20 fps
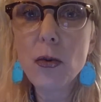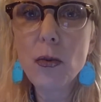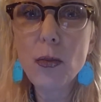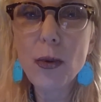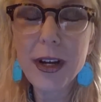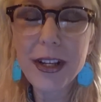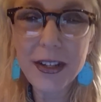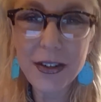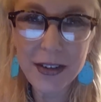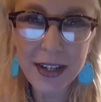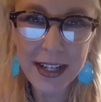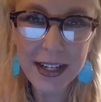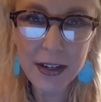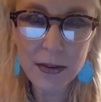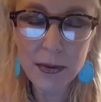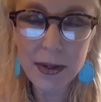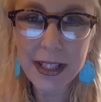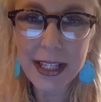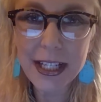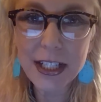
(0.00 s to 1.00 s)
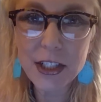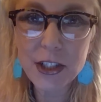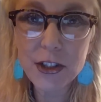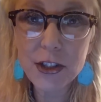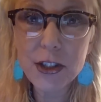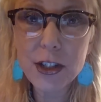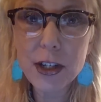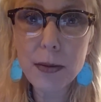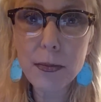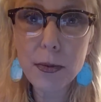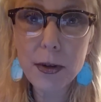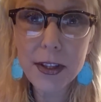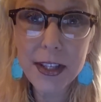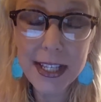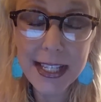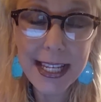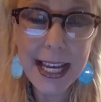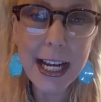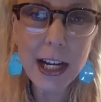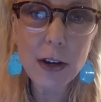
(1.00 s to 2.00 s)
when you're in a relationship with
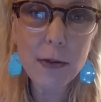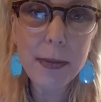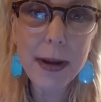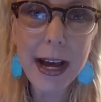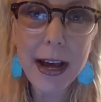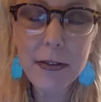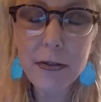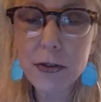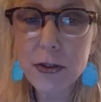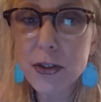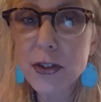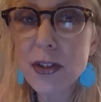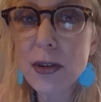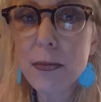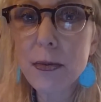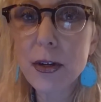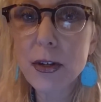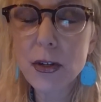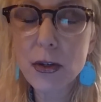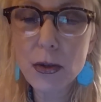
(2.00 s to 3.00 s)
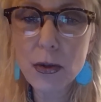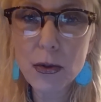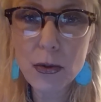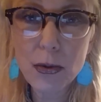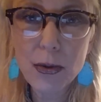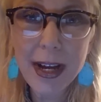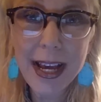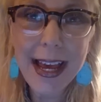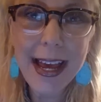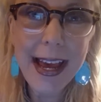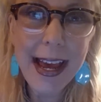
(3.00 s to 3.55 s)
a psychopath or someone who